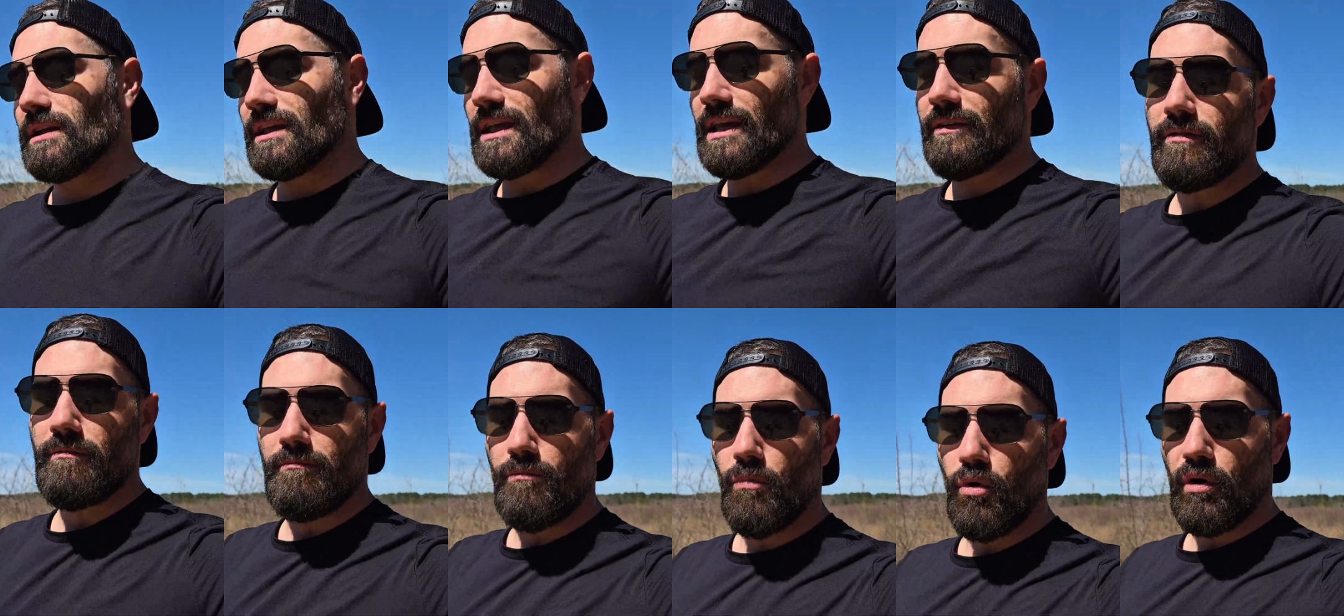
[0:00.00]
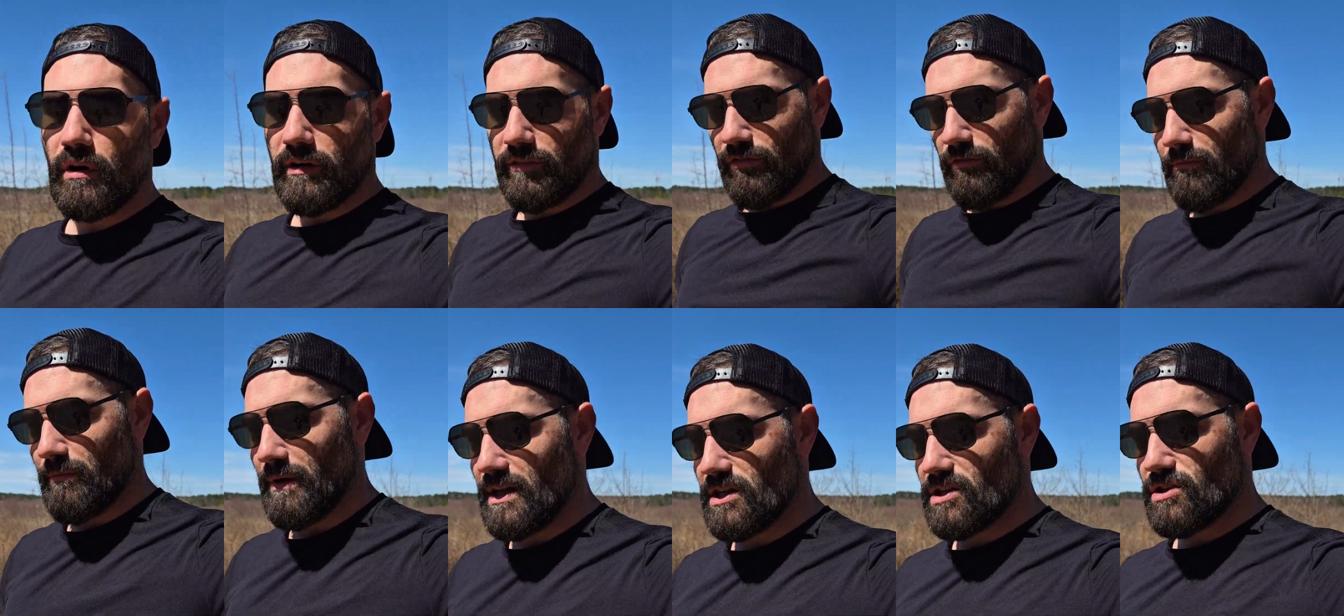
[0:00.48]
give it more
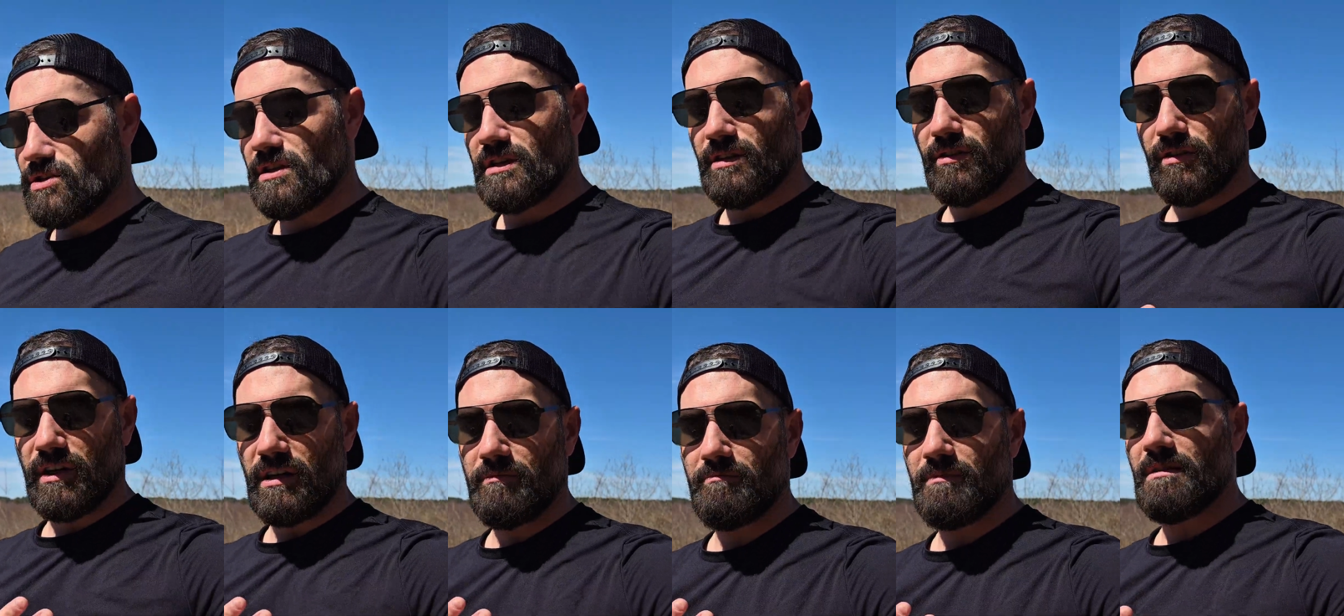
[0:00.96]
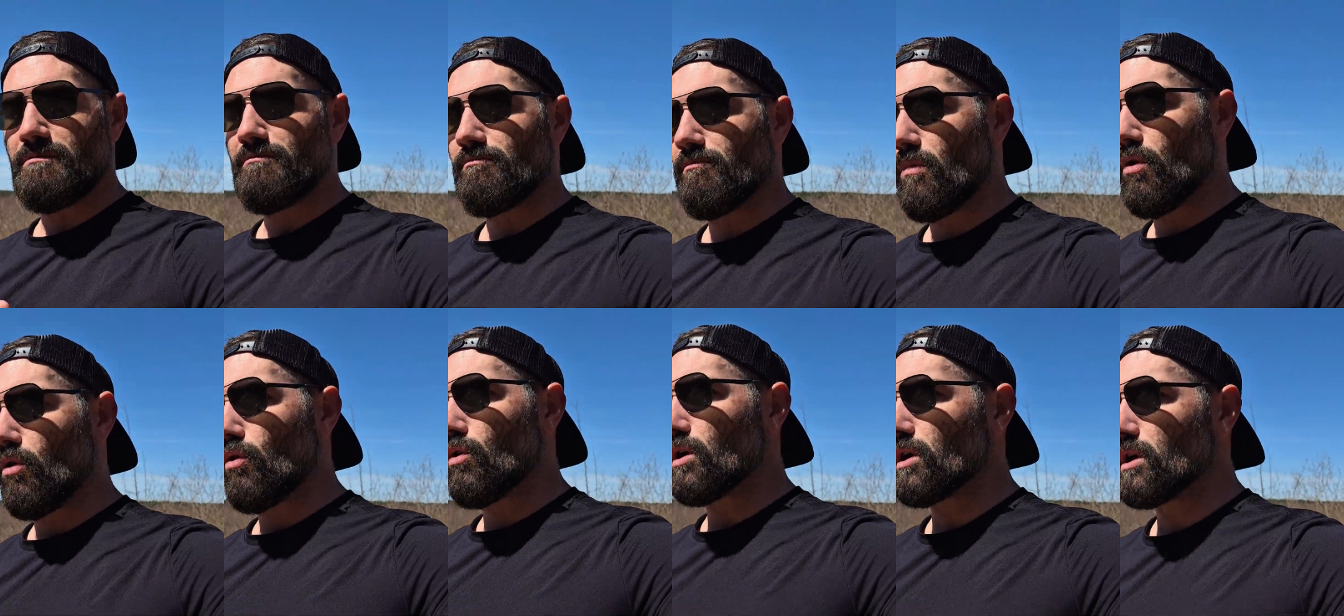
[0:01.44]
information, it'll give me
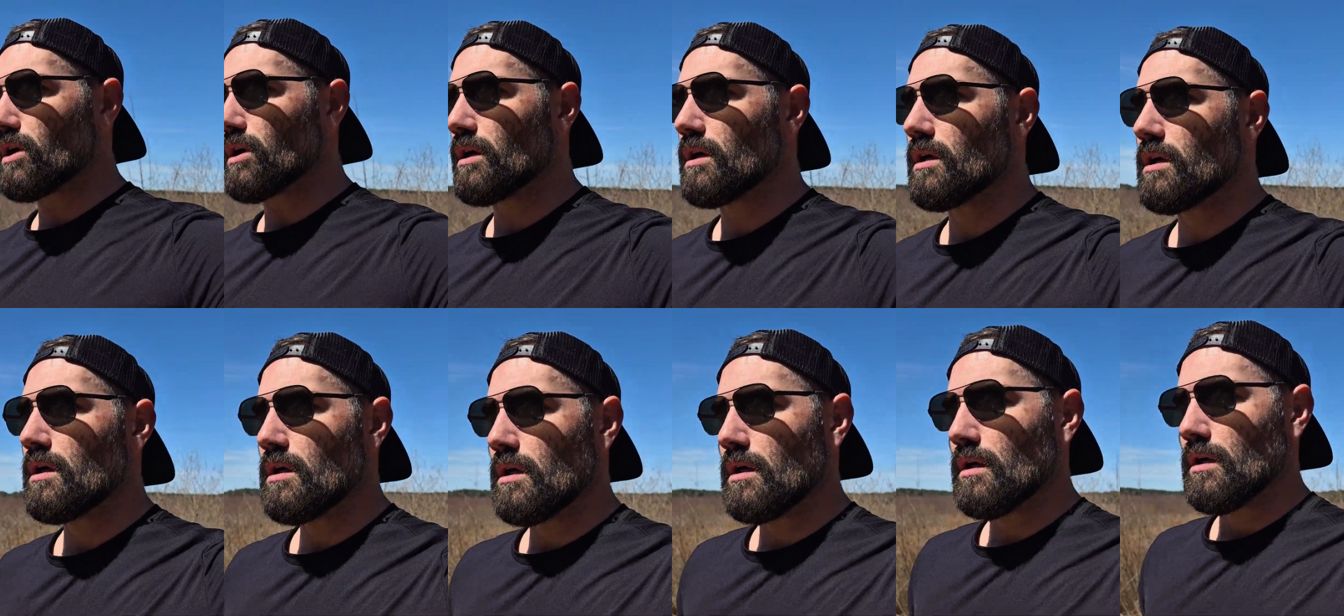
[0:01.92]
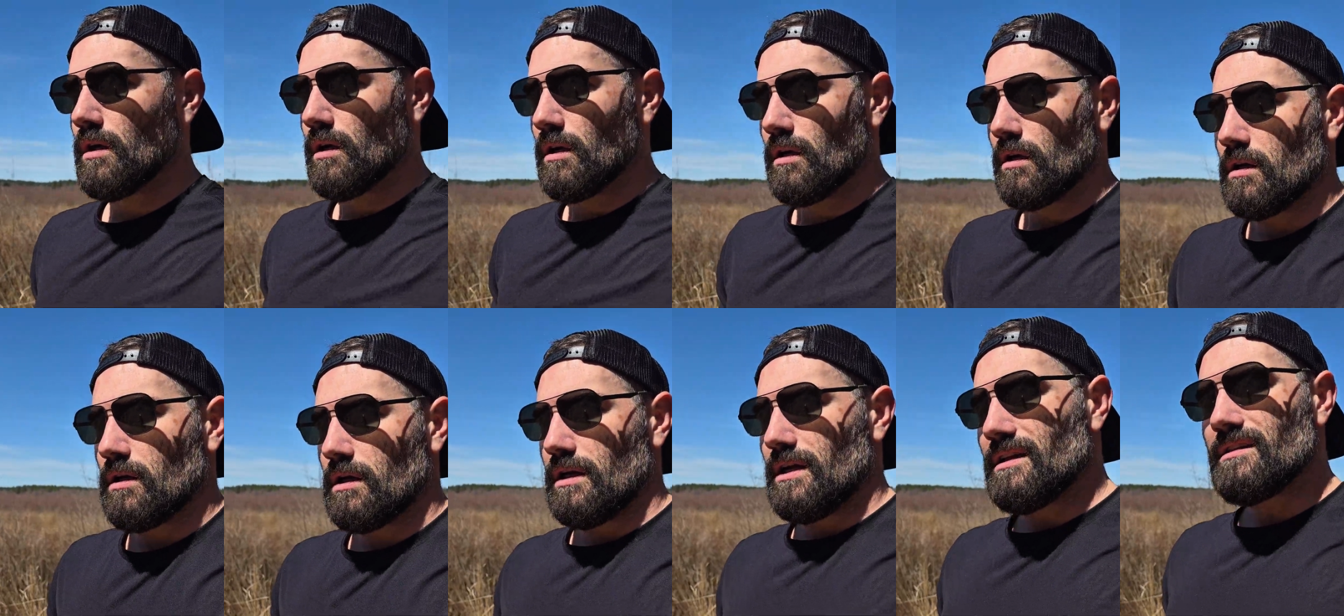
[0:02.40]
more
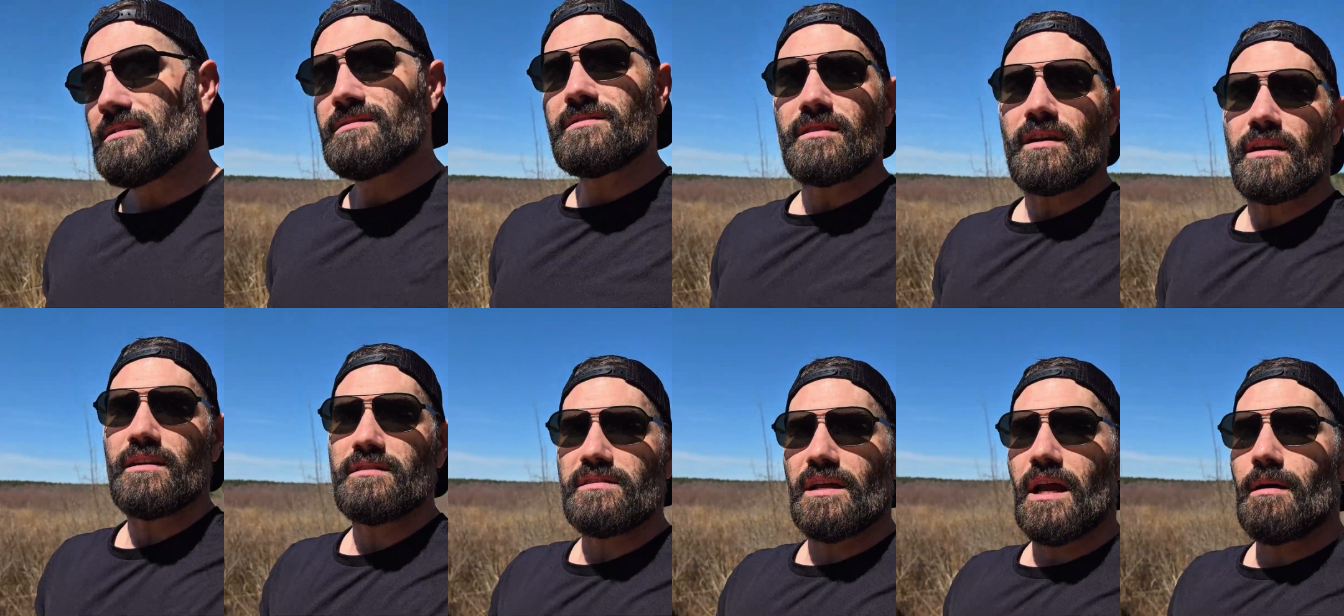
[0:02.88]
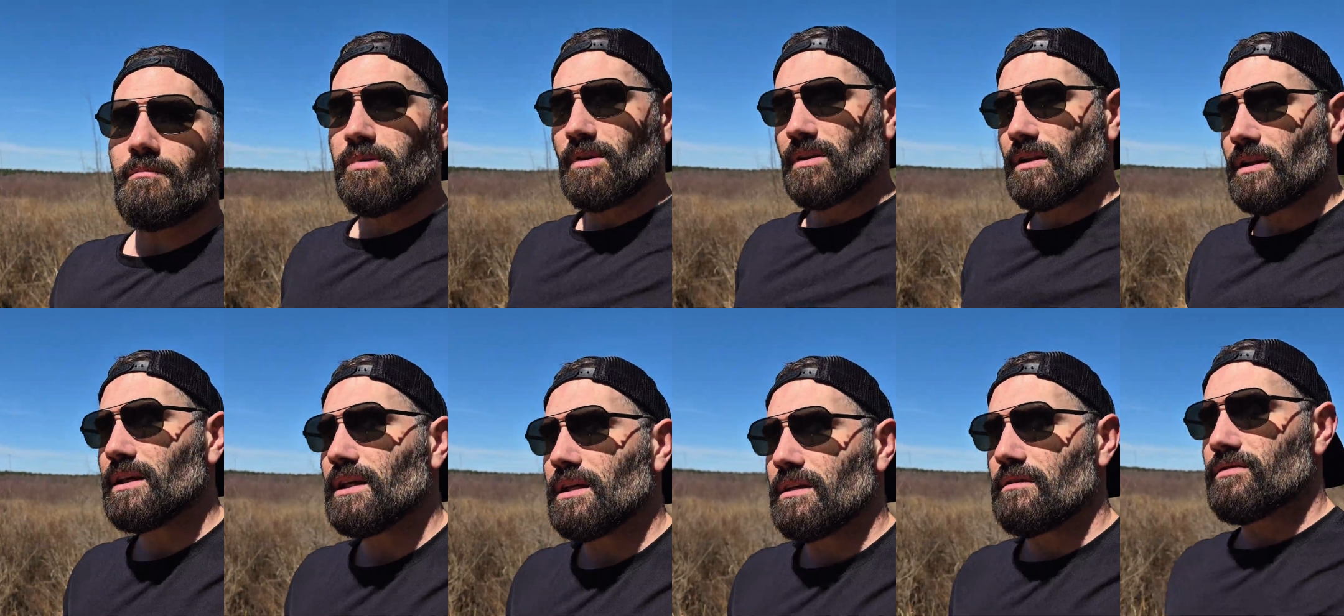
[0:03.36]
insights, I
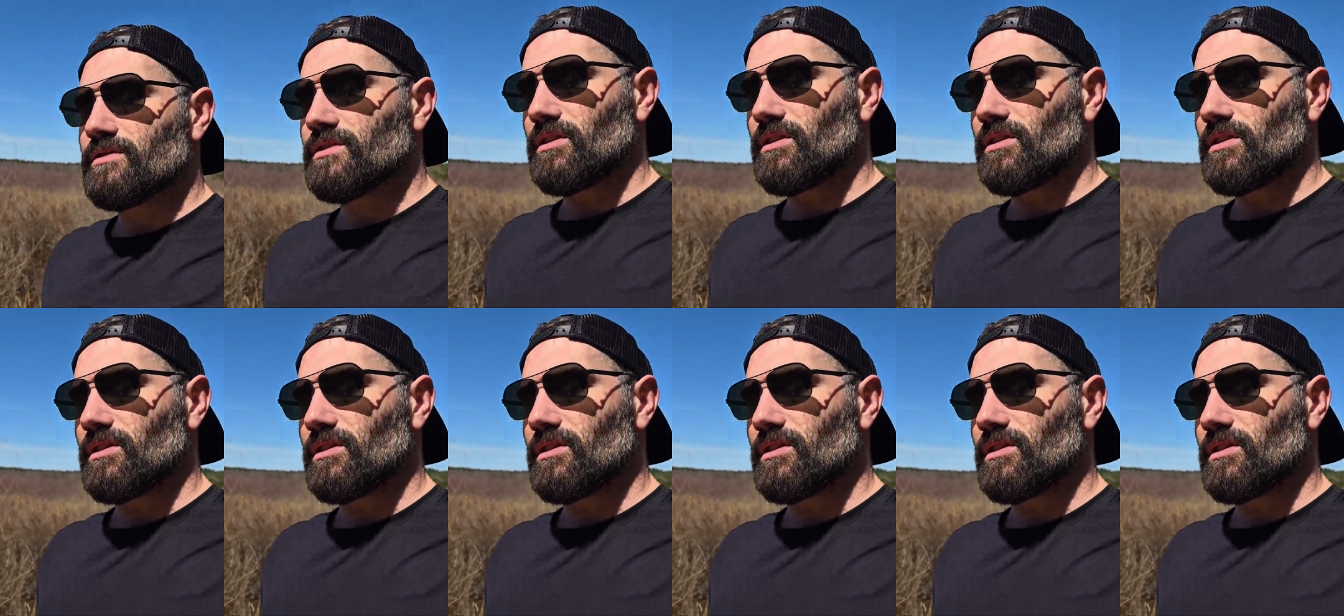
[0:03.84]
believe.